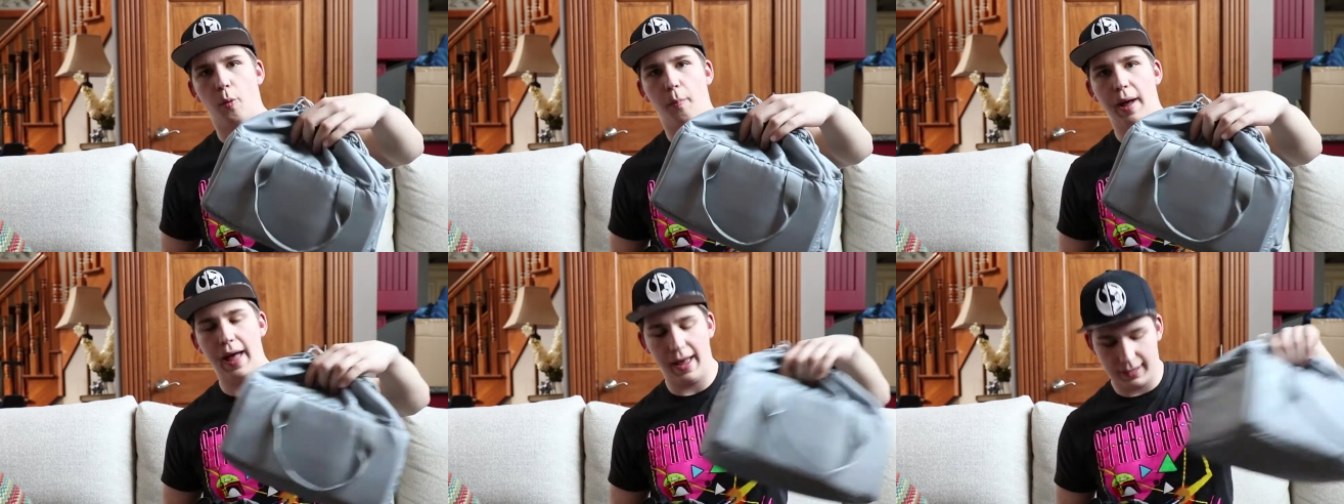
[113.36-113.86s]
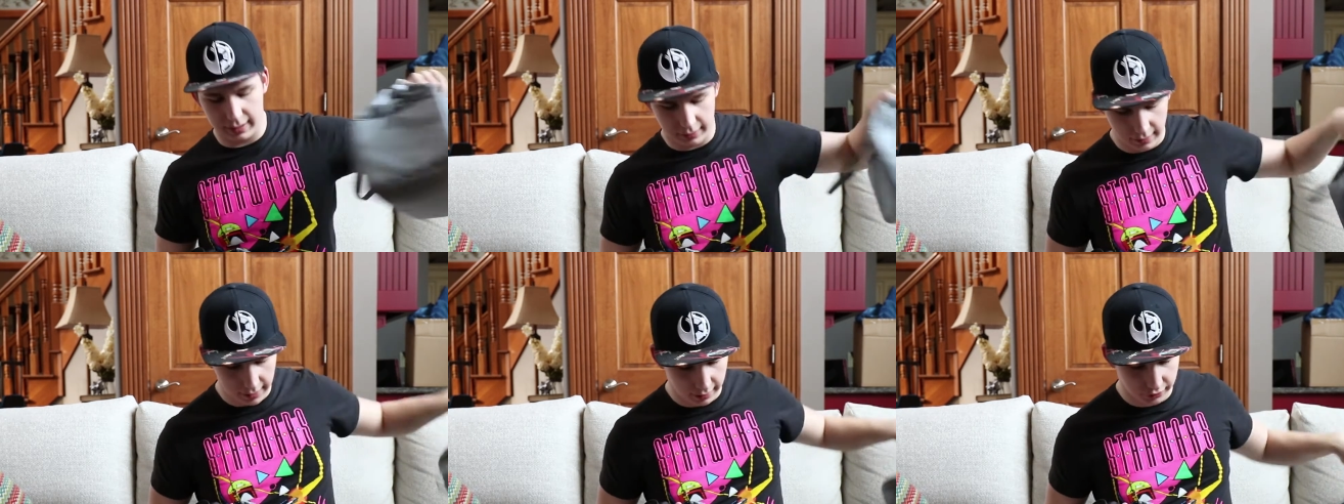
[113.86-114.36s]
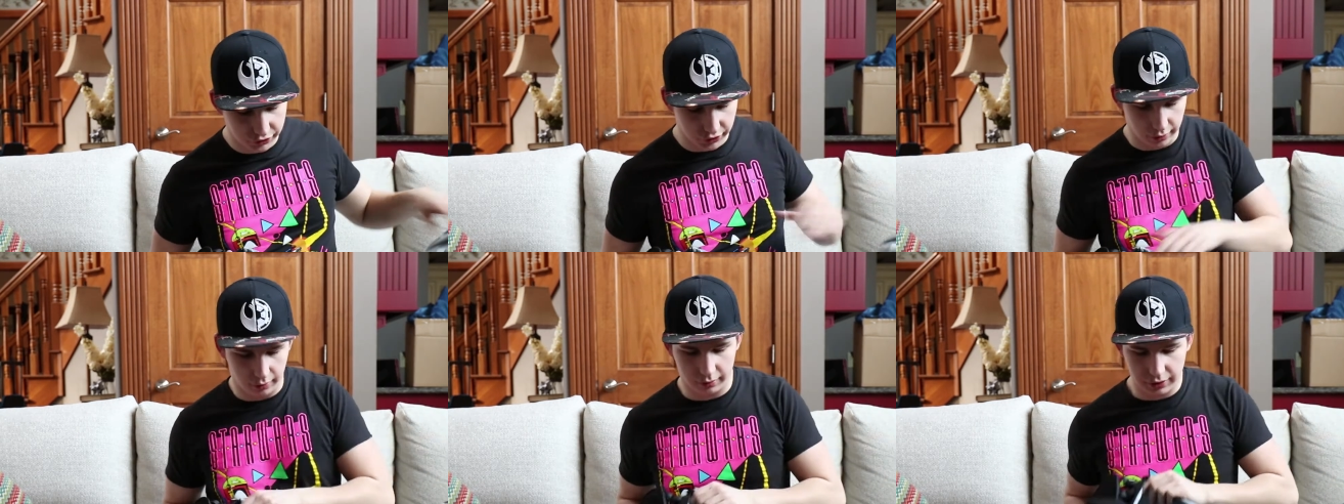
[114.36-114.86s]
Bag in there,
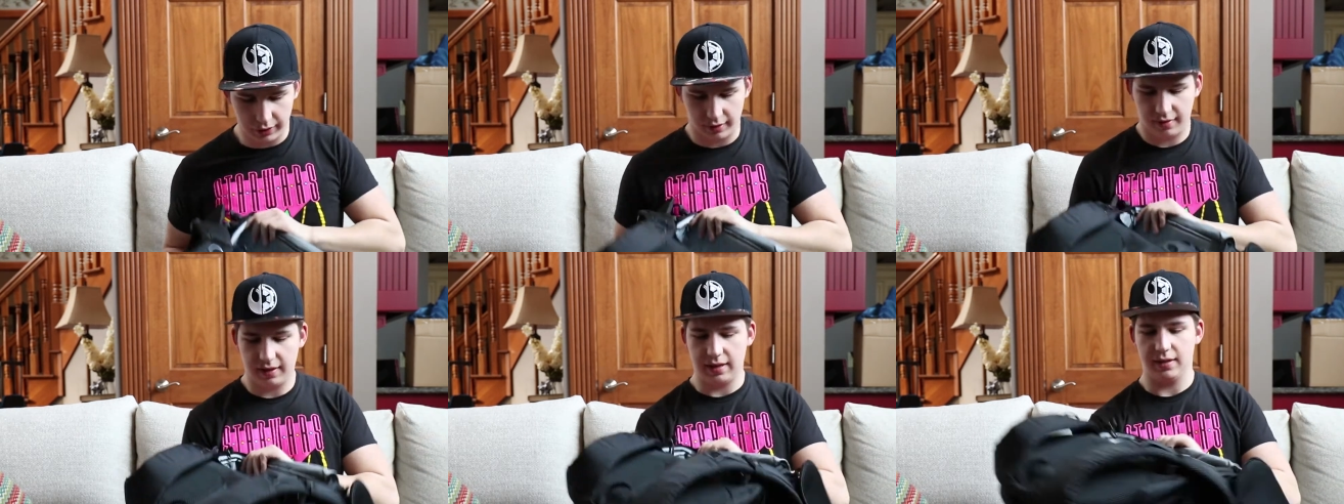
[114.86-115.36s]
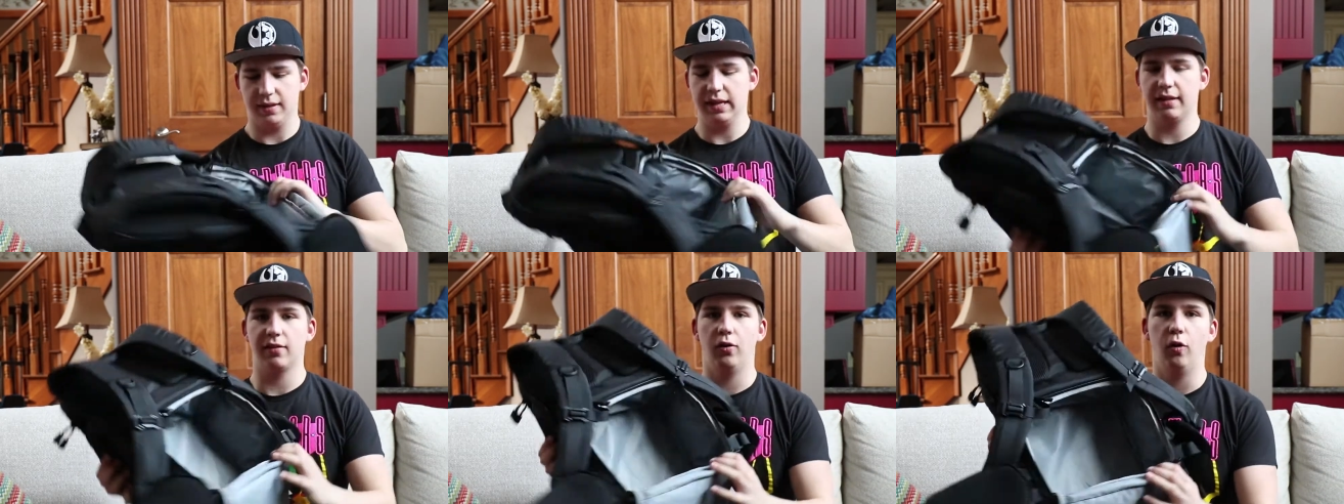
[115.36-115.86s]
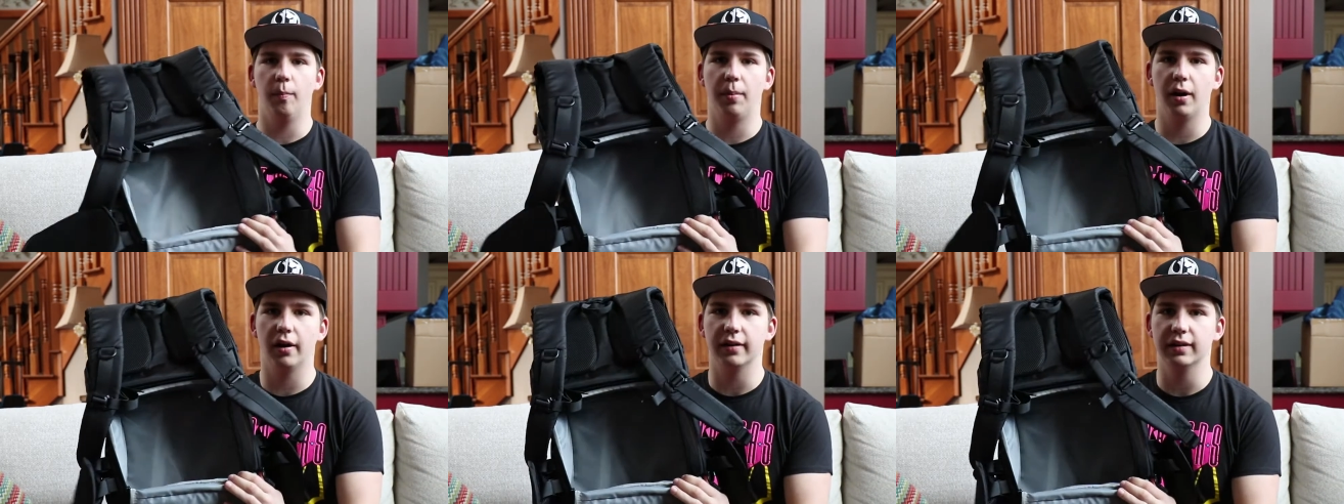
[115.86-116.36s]
so you can see this whole
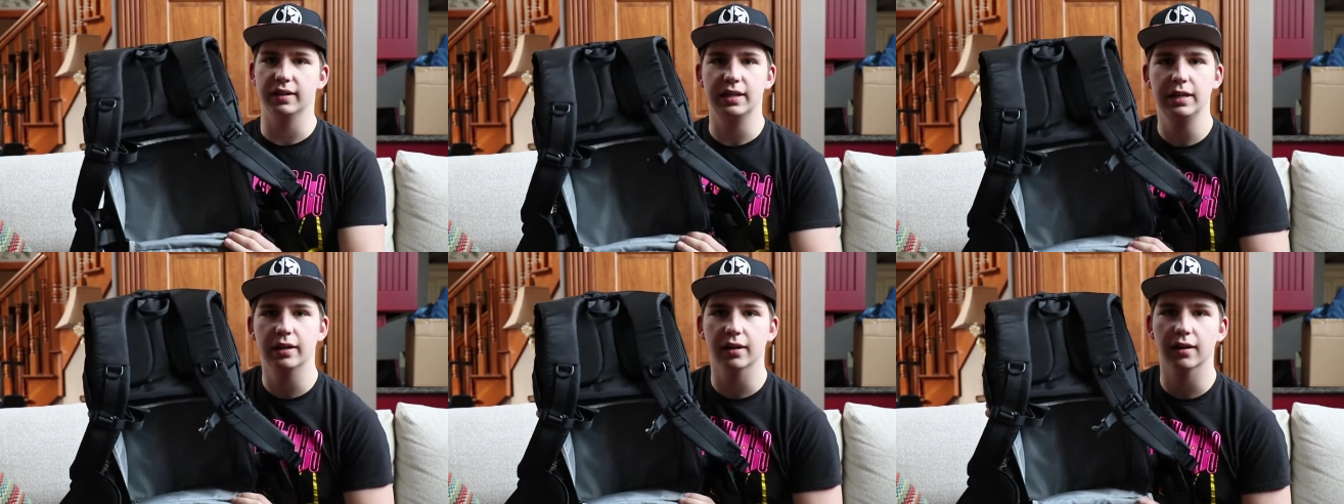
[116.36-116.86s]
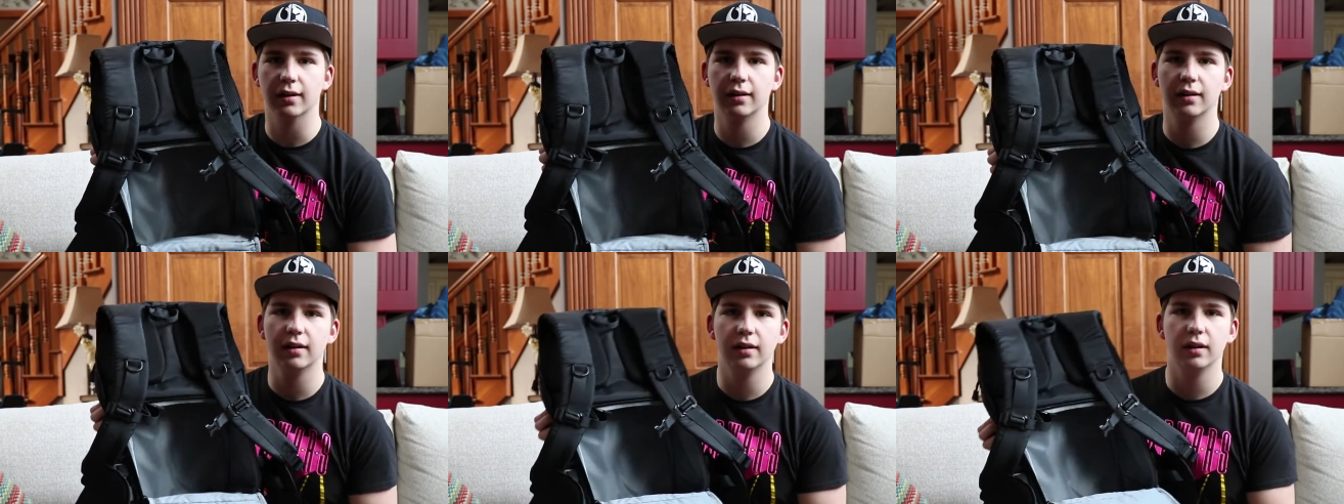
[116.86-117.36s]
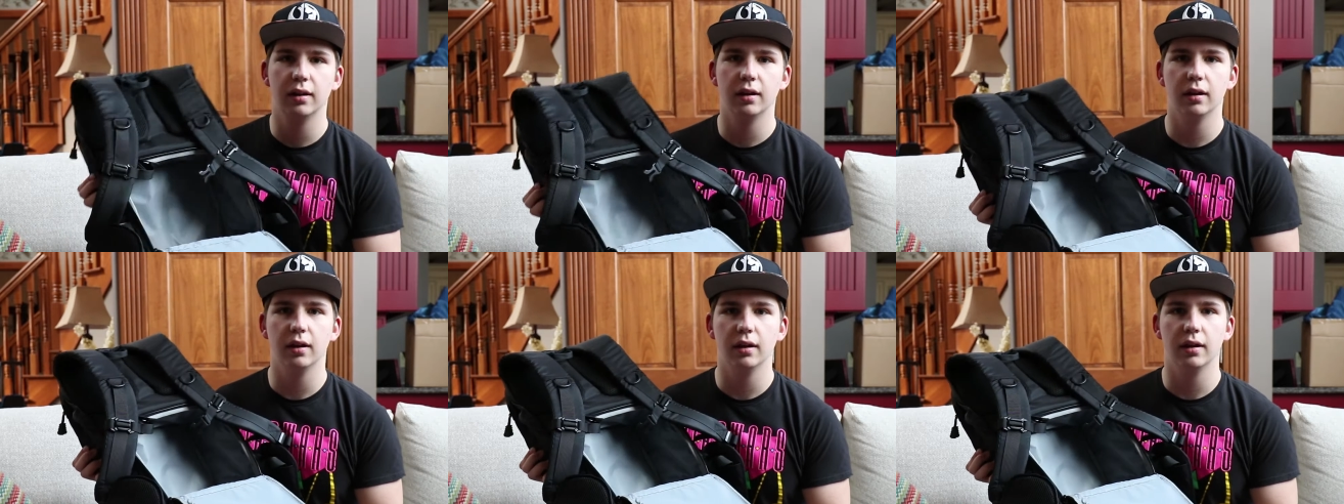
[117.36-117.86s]
part in here
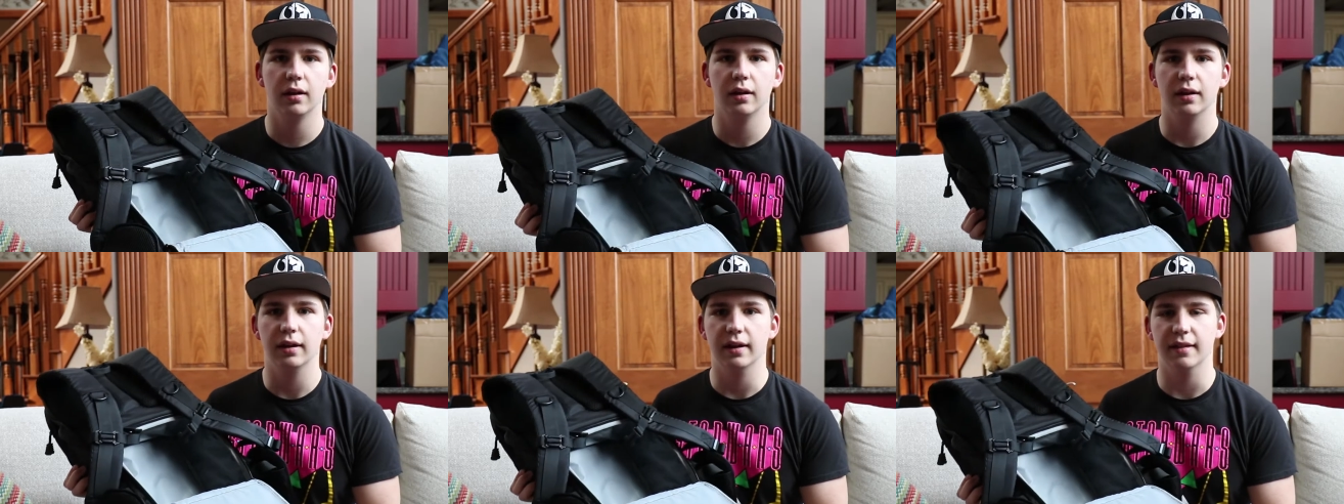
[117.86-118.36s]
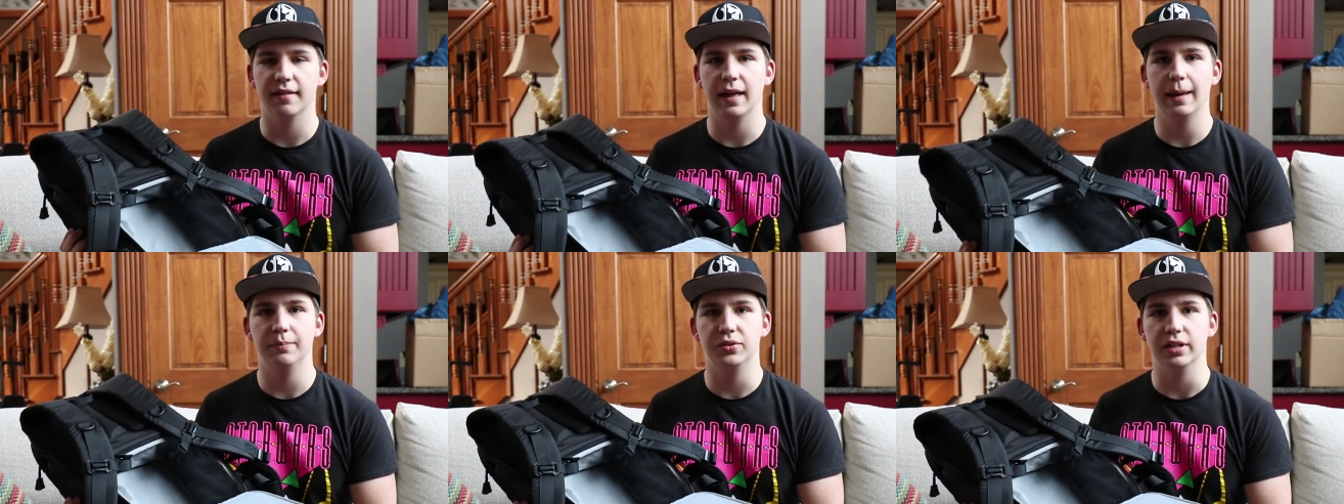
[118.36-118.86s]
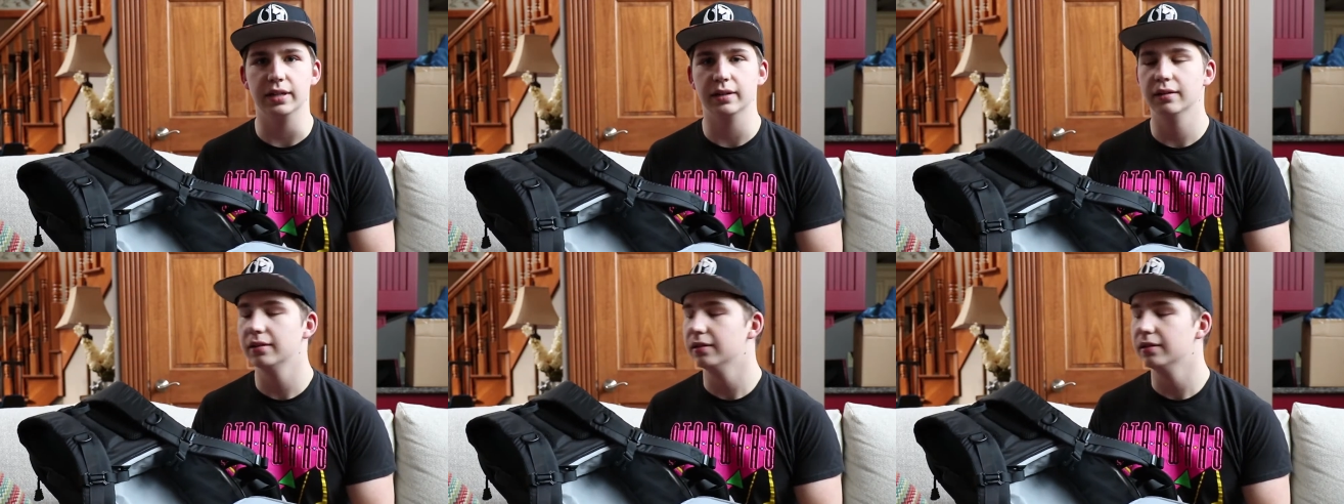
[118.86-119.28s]
is empty.